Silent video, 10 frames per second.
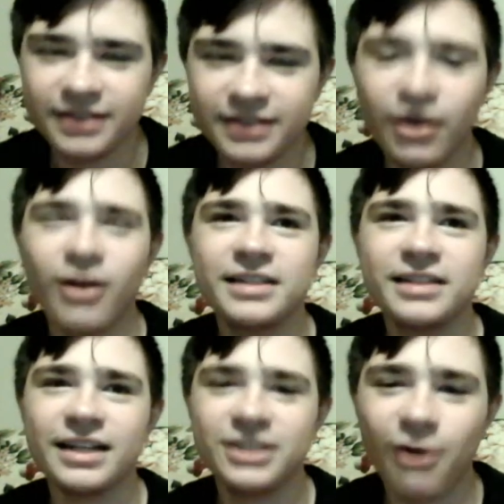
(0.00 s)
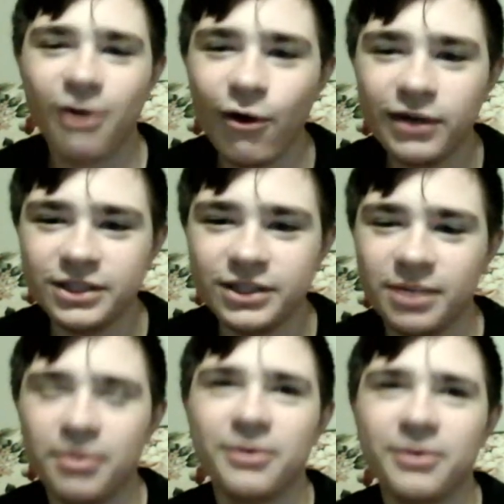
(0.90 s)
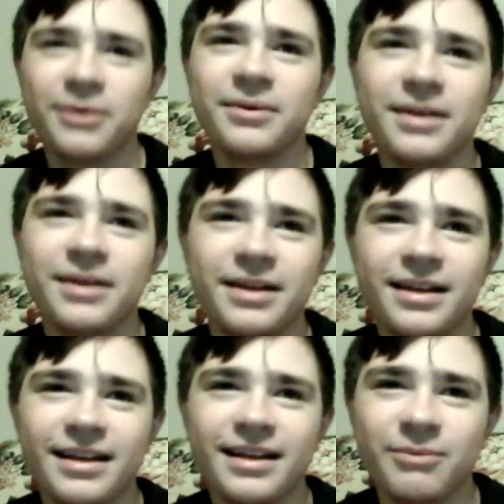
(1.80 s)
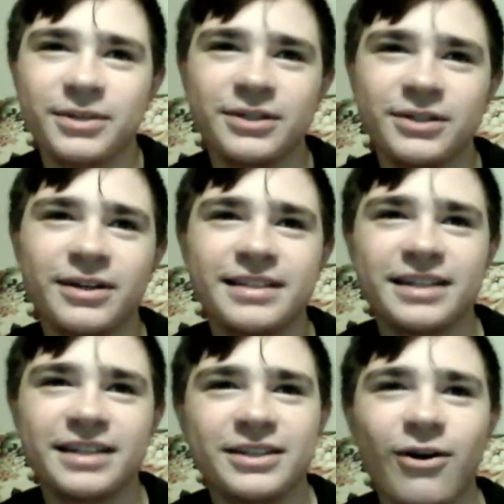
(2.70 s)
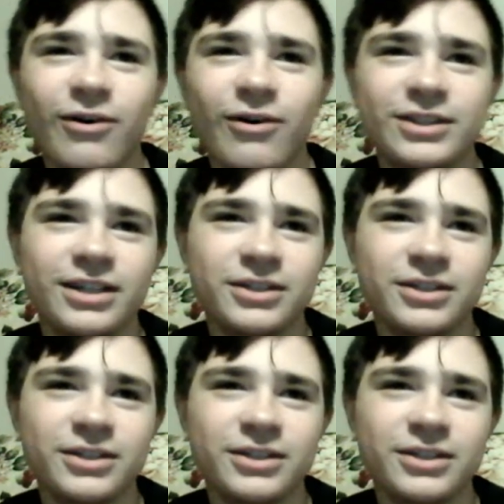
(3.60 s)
It's actually college, Bodo Winter. It's actually college.